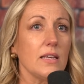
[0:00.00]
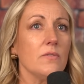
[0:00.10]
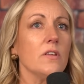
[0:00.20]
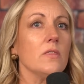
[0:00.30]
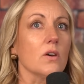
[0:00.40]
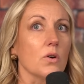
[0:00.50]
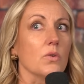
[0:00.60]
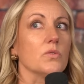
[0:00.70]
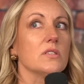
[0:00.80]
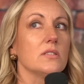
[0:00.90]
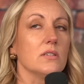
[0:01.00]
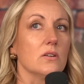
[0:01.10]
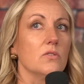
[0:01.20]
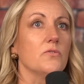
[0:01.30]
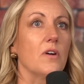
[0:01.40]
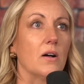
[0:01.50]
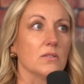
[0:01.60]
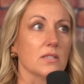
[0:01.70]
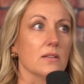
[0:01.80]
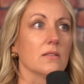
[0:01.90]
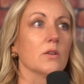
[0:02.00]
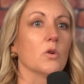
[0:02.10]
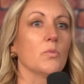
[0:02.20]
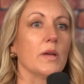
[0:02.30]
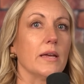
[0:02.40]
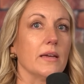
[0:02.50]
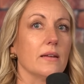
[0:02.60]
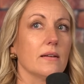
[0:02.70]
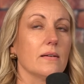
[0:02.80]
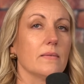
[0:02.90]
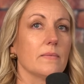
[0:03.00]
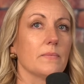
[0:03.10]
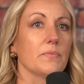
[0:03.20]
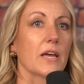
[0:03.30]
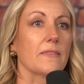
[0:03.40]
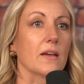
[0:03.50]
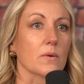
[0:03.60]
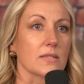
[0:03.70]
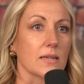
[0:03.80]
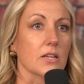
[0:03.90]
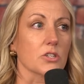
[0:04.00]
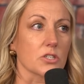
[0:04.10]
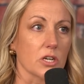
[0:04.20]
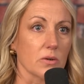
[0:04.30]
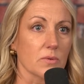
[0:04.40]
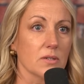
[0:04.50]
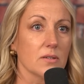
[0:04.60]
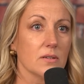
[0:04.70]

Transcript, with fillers: even those still felt a little bit like there was an undertone.